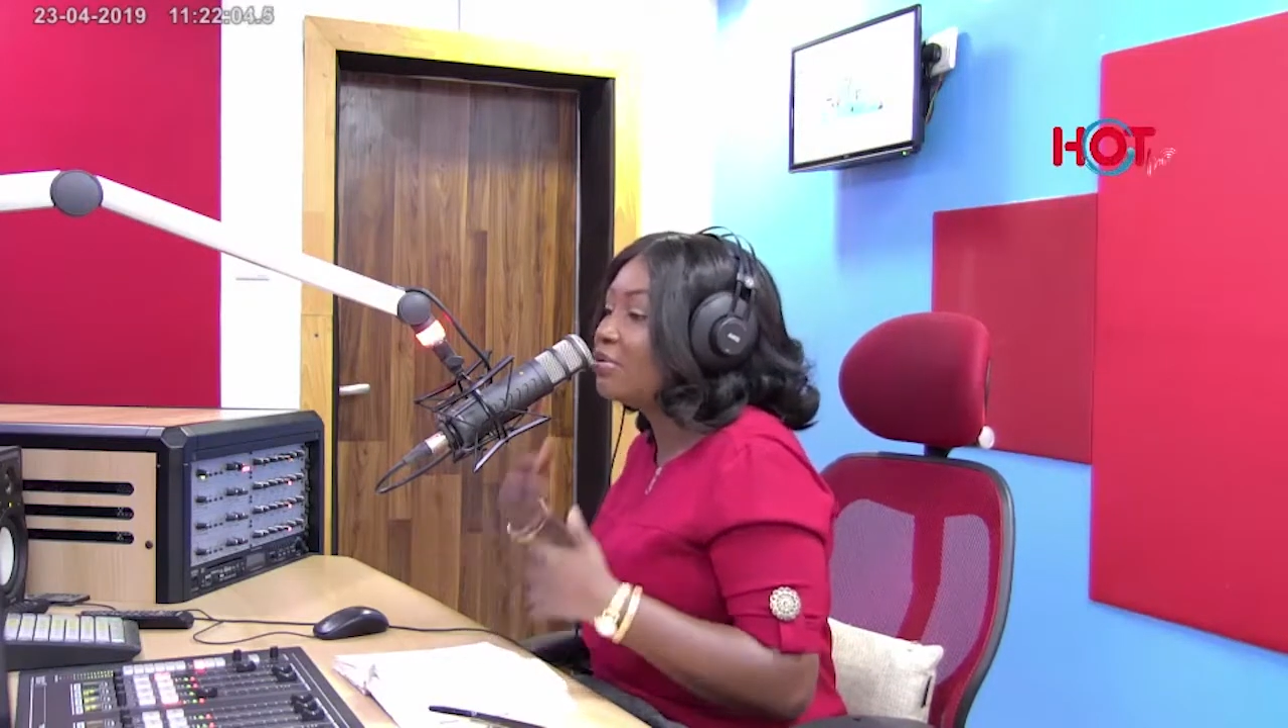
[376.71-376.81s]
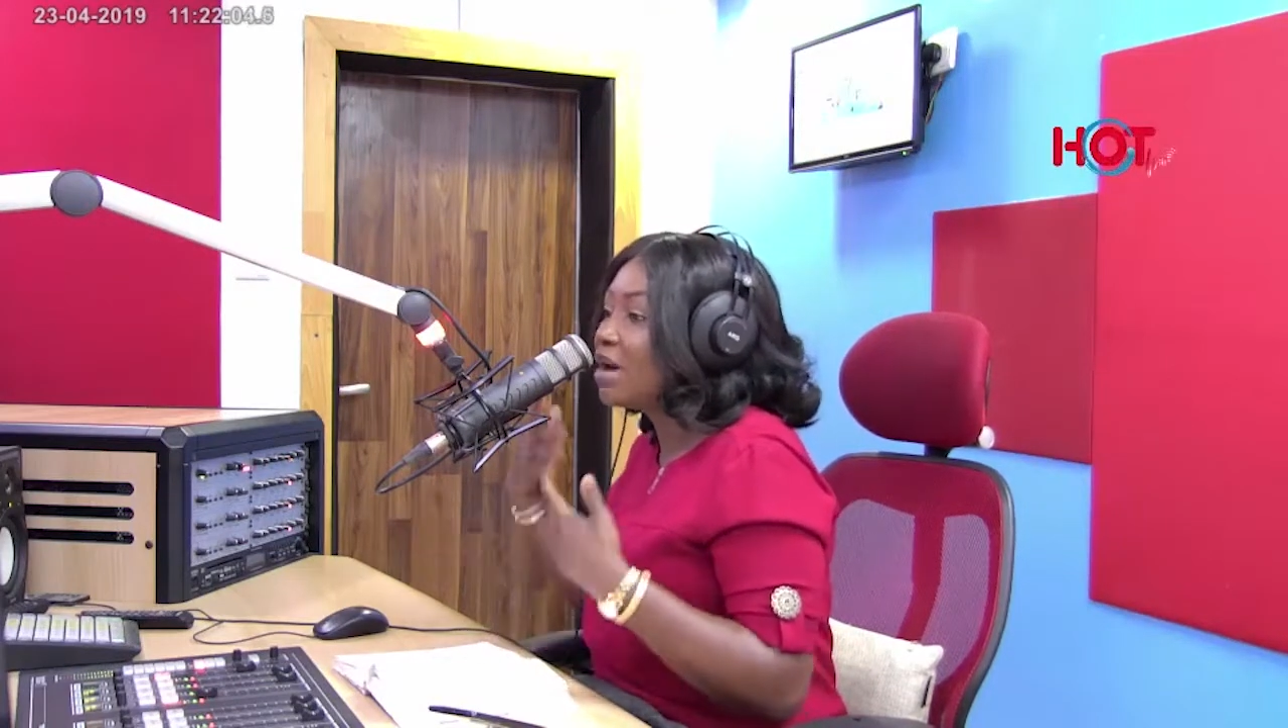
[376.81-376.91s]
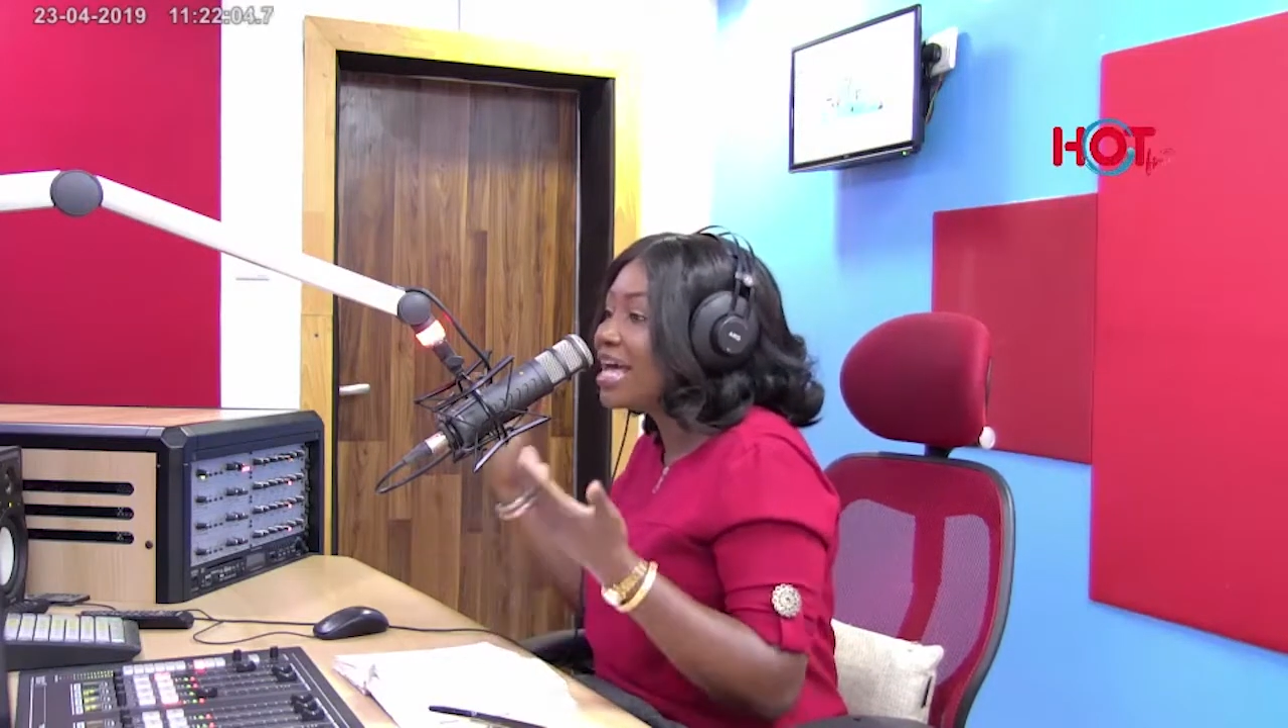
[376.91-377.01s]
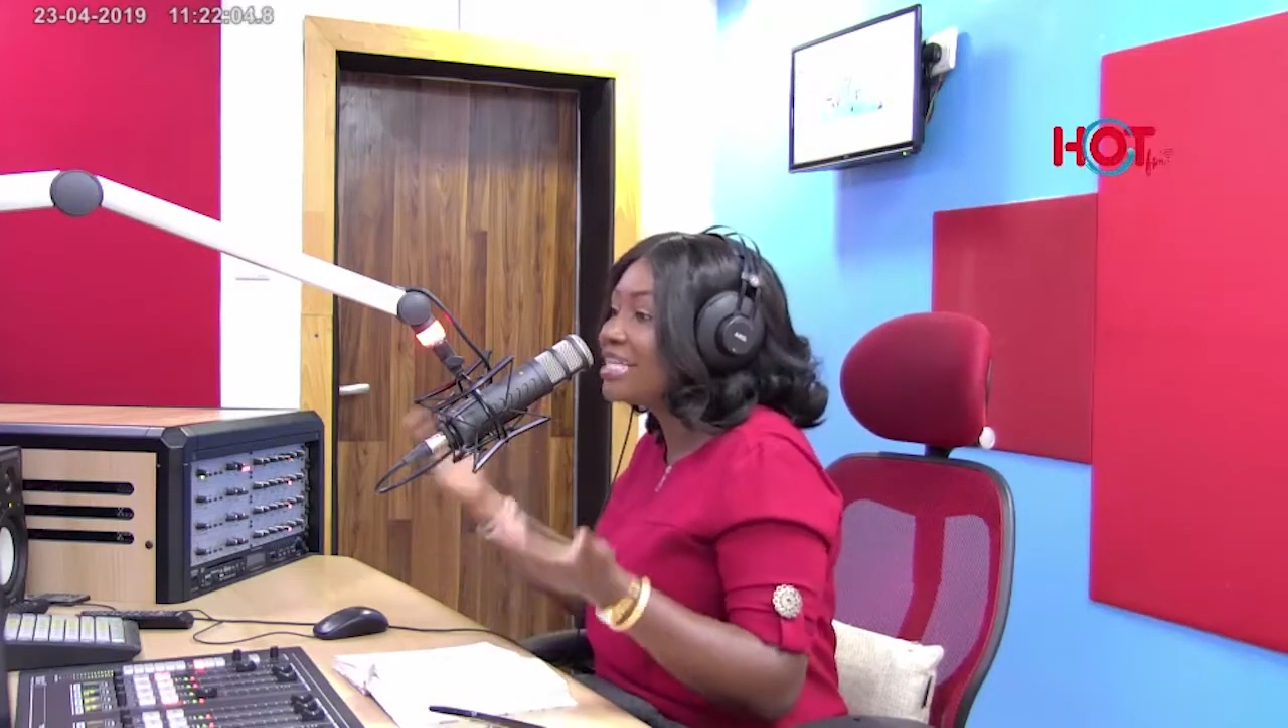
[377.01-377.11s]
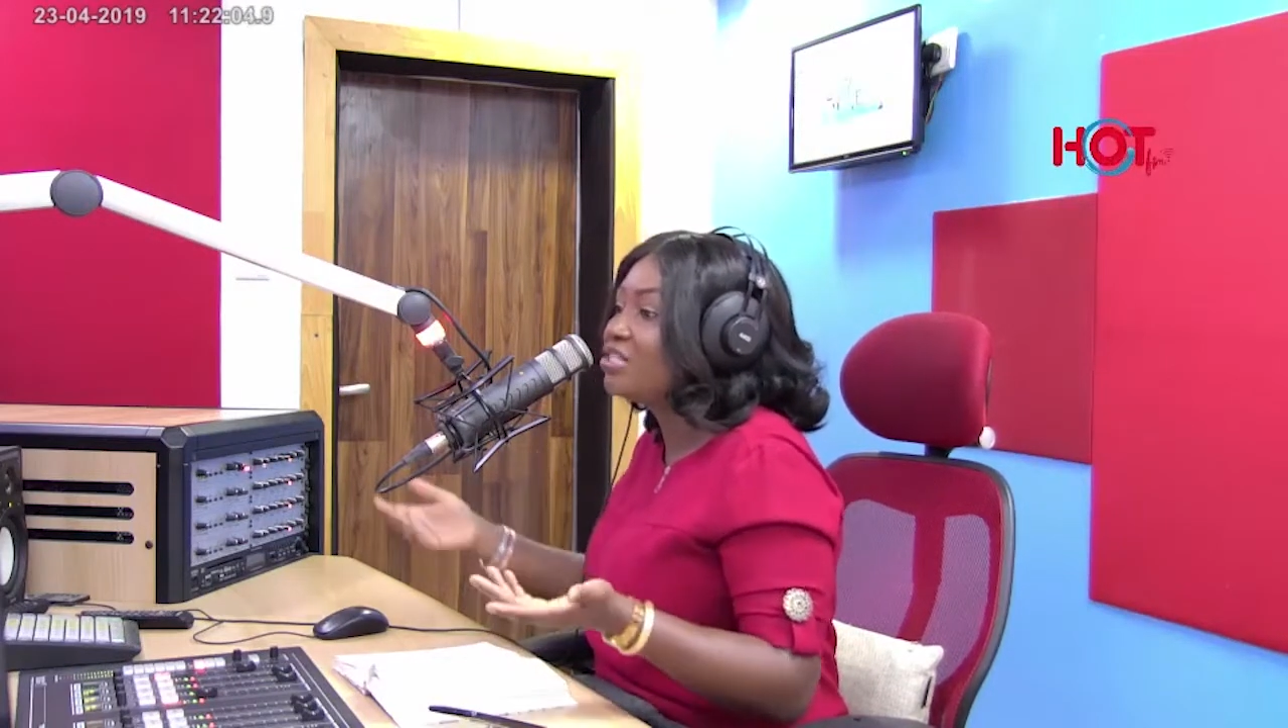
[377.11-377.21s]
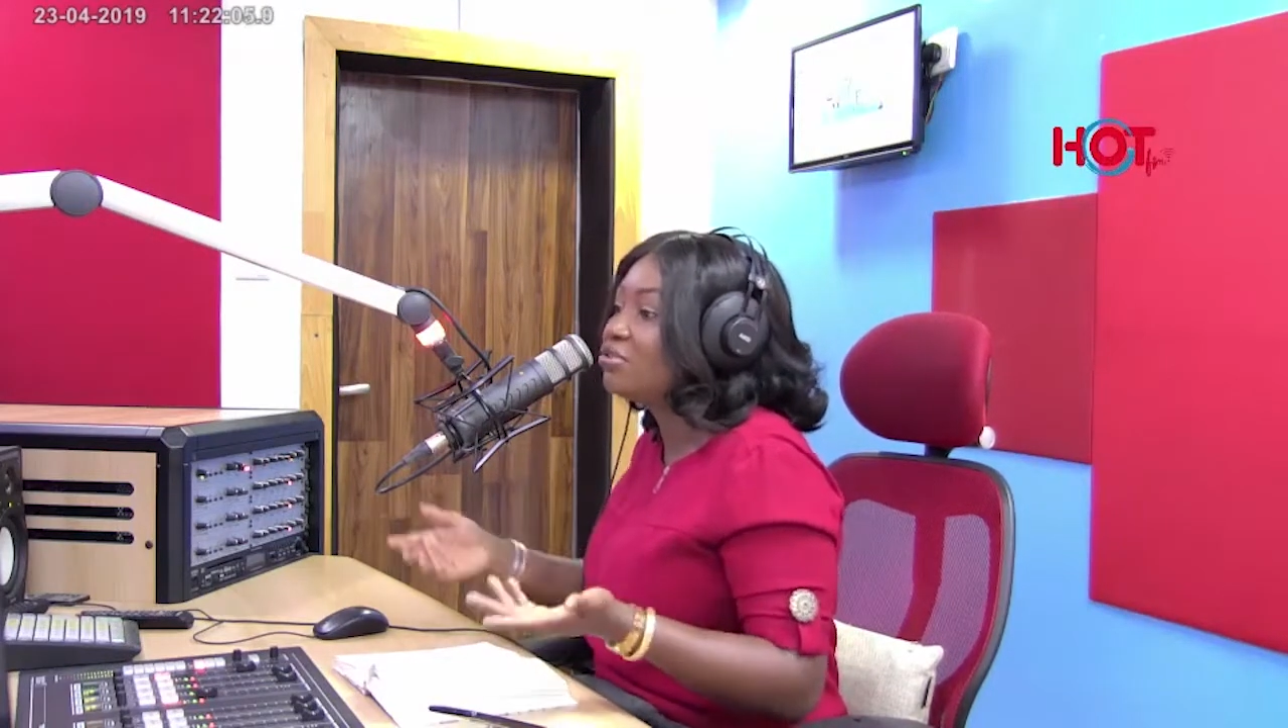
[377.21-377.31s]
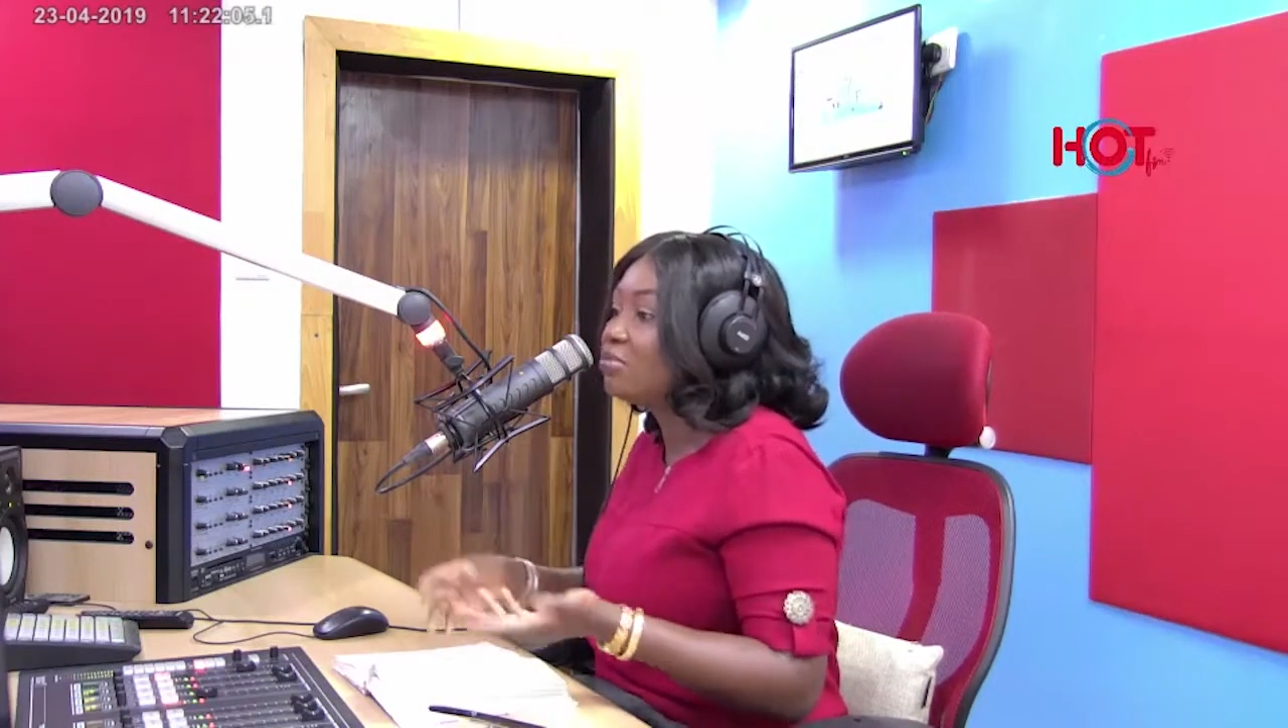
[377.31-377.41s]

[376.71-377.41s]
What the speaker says: who has,